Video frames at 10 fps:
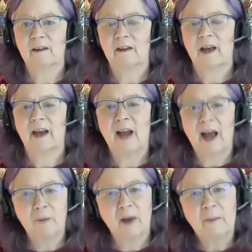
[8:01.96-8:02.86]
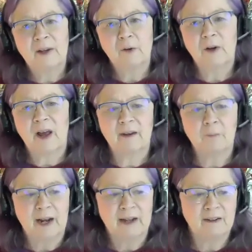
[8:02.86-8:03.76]
And I mean, and
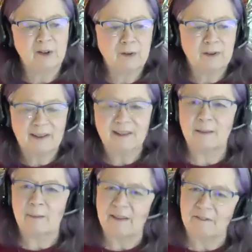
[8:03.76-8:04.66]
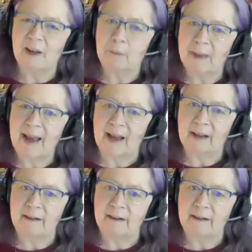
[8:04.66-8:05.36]
when I did them, I felt bad